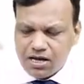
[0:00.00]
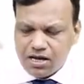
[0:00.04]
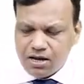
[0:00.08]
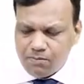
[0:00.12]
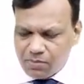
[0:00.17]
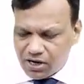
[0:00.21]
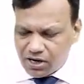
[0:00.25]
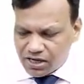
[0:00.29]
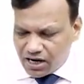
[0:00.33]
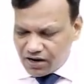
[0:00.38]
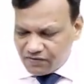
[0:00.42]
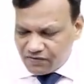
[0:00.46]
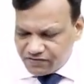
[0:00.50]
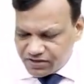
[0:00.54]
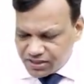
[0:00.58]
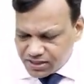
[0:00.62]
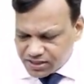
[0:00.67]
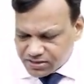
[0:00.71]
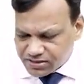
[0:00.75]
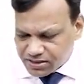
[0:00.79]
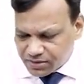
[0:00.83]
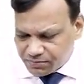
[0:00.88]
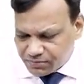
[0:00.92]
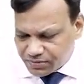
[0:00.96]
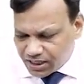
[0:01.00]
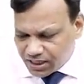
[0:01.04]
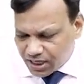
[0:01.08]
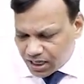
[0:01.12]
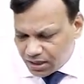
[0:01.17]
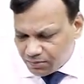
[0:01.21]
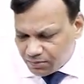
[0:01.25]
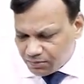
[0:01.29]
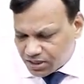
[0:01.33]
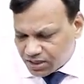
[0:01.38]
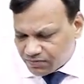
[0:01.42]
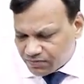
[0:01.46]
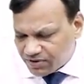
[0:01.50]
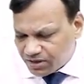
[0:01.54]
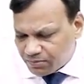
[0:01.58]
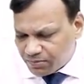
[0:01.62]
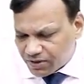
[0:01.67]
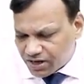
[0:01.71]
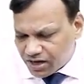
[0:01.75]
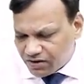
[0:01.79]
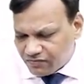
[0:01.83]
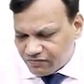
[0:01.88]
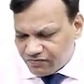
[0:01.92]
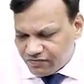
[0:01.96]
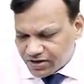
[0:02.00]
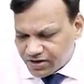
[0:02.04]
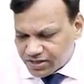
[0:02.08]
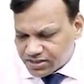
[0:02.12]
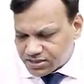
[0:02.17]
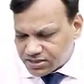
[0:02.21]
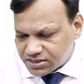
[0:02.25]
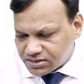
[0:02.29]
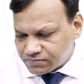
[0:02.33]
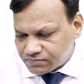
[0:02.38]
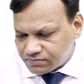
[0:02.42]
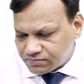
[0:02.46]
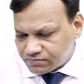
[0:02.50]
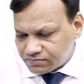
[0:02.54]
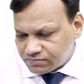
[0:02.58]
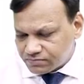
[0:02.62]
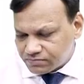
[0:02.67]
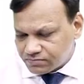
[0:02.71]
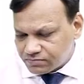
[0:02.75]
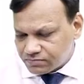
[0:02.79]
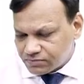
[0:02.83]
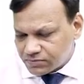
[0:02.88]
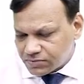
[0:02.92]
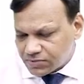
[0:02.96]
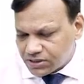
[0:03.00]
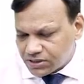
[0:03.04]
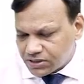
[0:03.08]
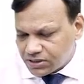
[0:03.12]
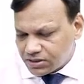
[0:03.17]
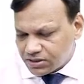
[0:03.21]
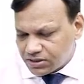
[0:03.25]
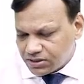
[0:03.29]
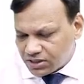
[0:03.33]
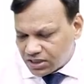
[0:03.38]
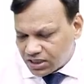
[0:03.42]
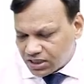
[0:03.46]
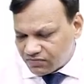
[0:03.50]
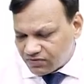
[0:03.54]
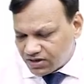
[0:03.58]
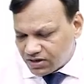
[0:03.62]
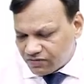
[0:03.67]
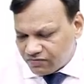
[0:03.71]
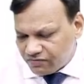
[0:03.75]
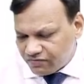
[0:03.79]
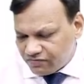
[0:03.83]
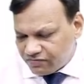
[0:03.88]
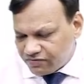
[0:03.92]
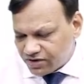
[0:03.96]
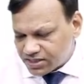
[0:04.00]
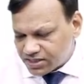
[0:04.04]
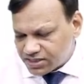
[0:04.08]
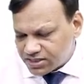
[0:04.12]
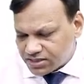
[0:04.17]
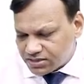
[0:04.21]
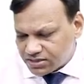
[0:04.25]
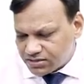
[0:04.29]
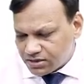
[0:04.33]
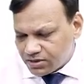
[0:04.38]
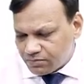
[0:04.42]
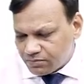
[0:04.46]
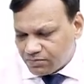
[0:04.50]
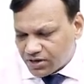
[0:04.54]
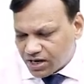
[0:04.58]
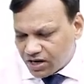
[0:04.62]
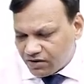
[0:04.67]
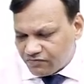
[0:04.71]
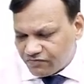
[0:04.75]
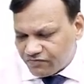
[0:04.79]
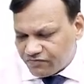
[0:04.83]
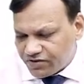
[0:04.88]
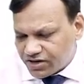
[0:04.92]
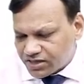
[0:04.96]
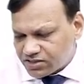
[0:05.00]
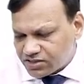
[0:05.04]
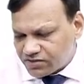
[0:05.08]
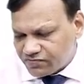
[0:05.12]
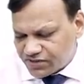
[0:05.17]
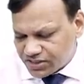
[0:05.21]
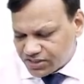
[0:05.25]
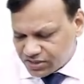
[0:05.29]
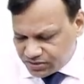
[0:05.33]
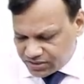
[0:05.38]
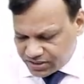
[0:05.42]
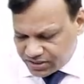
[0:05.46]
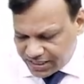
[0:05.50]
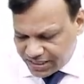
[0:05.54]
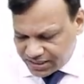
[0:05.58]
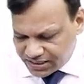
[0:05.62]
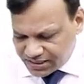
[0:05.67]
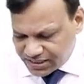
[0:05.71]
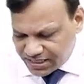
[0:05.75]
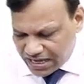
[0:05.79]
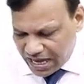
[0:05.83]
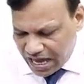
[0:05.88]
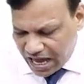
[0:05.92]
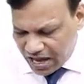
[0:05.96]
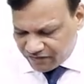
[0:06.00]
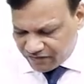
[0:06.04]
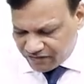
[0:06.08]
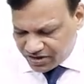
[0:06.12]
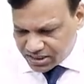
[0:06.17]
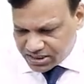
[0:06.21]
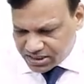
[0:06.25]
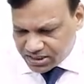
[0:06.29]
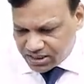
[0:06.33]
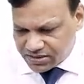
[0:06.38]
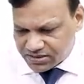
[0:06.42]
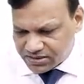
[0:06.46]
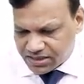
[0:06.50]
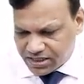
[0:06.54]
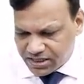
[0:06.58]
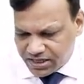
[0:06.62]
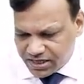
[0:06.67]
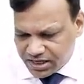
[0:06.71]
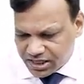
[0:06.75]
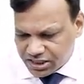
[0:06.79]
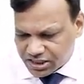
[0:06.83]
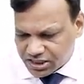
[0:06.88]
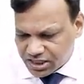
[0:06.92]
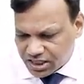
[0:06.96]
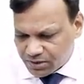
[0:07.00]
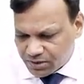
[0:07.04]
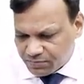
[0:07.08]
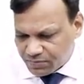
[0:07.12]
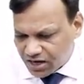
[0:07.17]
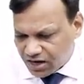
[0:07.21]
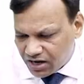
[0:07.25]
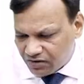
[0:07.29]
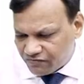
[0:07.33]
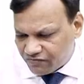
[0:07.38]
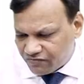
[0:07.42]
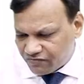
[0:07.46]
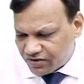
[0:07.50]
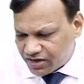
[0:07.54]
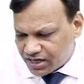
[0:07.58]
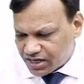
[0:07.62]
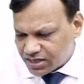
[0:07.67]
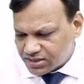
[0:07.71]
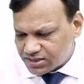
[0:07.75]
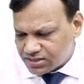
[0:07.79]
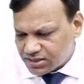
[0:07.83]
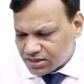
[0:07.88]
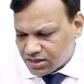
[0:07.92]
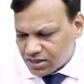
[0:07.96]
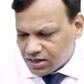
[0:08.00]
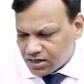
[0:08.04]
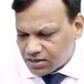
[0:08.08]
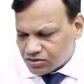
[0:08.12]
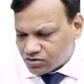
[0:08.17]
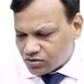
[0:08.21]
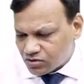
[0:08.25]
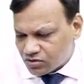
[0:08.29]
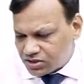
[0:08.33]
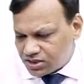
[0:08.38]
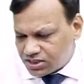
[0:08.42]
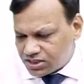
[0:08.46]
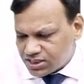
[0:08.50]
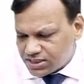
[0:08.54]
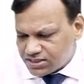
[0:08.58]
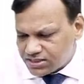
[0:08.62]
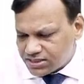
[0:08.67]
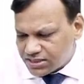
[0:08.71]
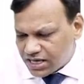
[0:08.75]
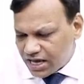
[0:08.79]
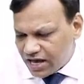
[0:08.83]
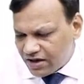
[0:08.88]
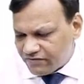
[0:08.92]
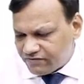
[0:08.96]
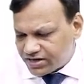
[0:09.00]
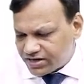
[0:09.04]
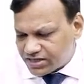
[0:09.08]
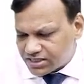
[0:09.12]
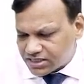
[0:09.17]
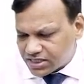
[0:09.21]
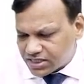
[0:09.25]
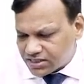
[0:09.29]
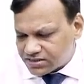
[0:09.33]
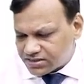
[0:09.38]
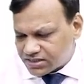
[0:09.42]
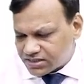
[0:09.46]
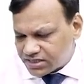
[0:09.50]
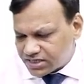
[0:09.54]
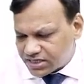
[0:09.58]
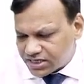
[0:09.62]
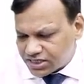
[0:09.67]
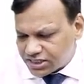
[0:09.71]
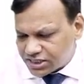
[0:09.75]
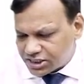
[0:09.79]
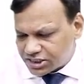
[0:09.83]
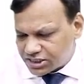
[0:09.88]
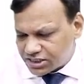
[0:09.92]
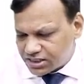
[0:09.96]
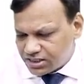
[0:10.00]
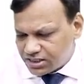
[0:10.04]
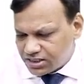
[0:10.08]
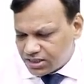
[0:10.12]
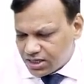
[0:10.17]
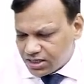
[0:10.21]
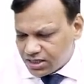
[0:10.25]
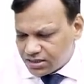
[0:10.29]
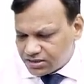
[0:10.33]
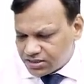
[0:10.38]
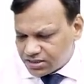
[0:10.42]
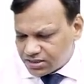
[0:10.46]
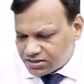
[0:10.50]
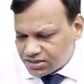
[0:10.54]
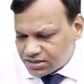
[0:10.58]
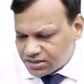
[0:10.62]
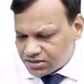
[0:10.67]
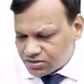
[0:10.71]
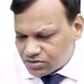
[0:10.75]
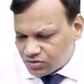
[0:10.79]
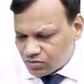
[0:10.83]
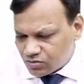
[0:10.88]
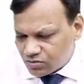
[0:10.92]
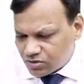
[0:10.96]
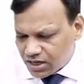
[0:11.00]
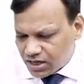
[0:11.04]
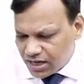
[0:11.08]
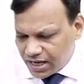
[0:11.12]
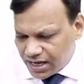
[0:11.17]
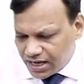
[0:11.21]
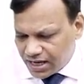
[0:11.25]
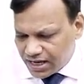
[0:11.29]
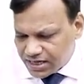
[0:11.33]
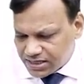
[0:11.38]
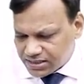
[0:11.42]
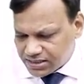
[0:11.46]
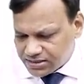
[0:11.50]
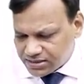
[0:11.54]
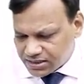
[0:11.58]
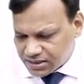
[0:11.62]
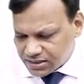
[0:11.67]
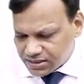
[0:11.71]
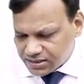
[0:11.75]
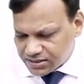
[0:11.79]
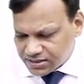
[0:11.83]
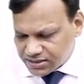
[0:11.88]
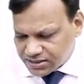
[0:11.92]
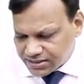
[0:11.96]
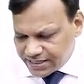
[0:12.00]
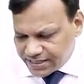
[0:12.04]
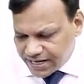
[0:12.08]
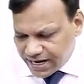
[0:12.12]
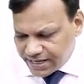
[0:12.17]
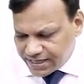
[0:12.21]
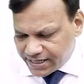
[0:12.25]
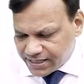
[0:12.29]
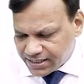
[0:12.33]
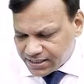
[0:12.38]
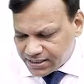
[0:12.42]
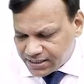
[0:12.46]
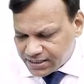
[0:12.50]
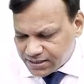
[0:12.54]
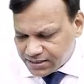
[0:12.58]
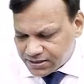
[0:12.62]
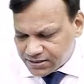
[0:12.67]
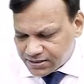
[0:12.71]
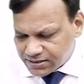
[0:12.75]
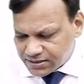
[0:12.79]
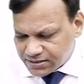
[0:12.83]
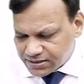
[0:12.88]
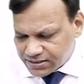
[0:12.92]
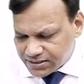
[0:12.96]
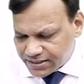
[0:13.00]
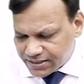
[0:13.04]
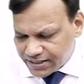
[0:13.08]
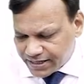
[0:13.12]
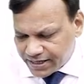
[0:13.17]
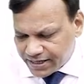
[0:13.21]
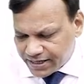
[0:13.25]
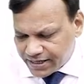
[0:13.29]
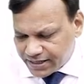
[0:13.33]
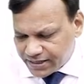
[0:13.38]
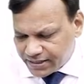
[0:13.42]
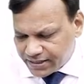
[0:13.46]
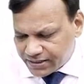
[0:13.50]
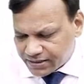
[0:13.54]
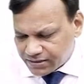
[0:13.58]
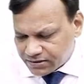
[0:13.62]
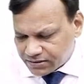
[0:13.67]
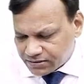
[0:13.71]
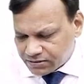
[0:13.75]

But after some time, it will become fixed. It will become fixed. If we take the average concentration, it become fixed. So this average concentration, this is known as steady state